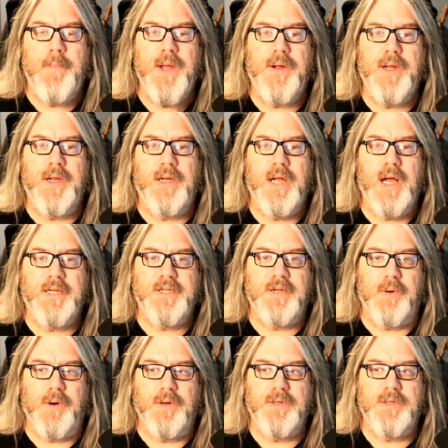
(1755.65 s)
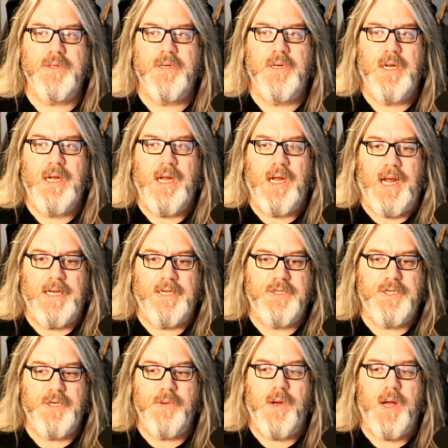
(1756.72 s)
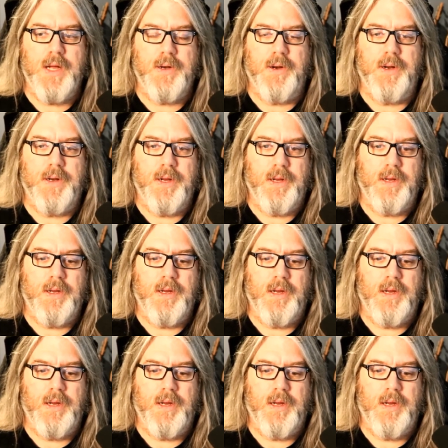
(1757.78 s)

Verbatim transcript: million customers and 200